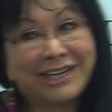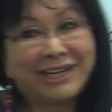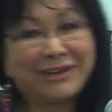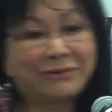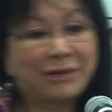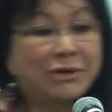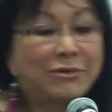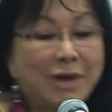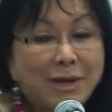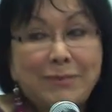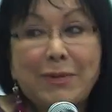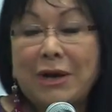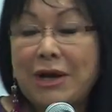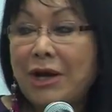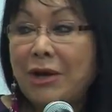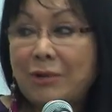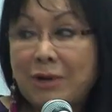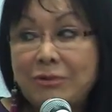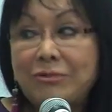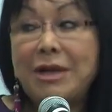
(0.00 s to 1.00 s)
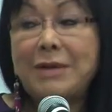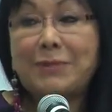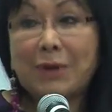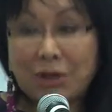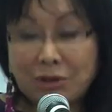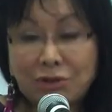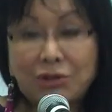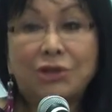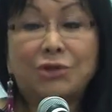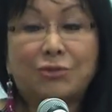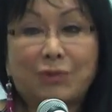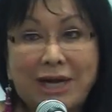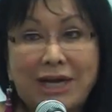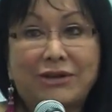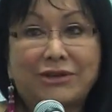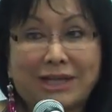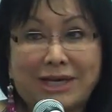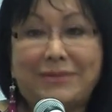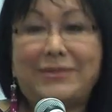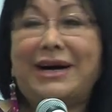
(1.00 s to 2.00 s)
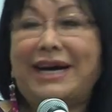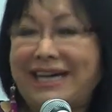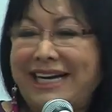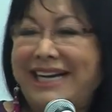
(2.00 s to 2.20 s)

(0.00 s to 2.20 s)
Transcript: when we both could wear them.